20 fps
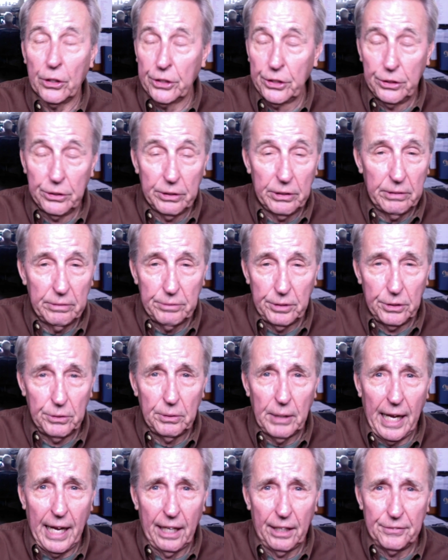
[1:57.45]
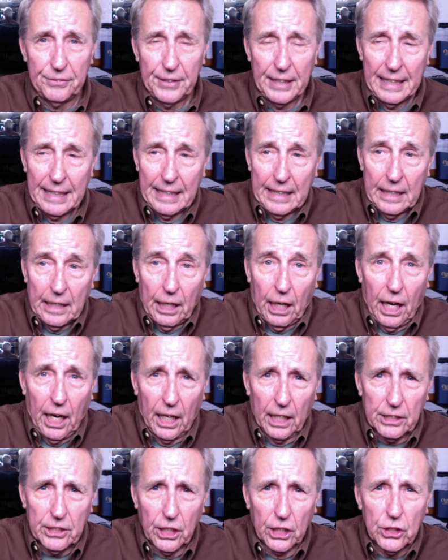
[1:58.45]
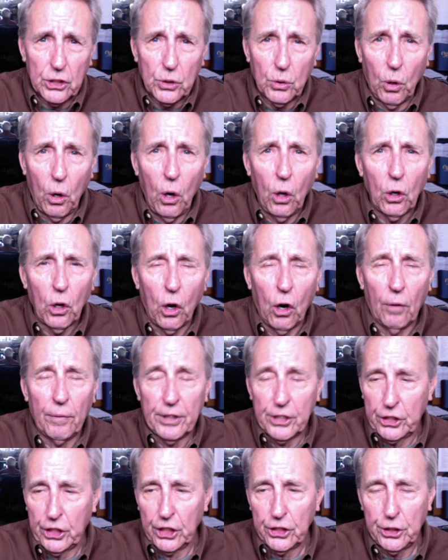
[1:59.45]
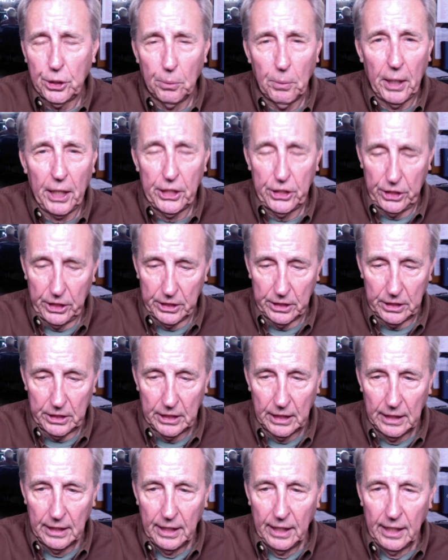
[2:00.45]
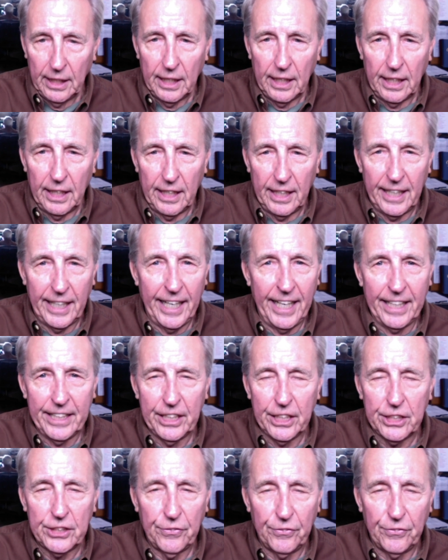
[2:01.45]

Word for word: You you have uh, control over situations, uh, and it's